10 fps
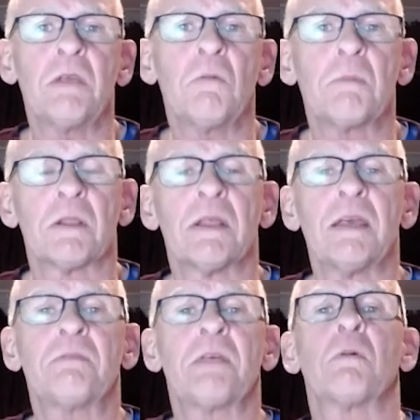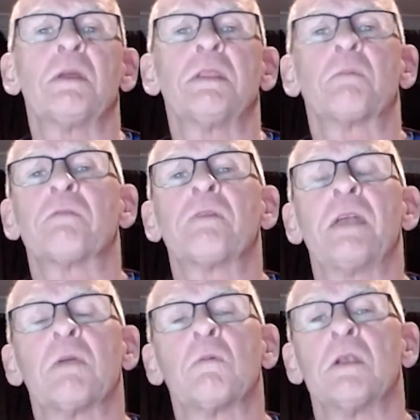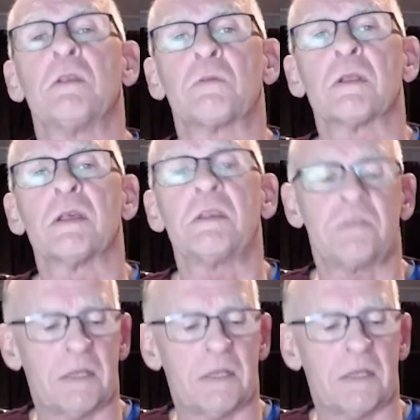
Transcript: We believe that when the prophetic word is released,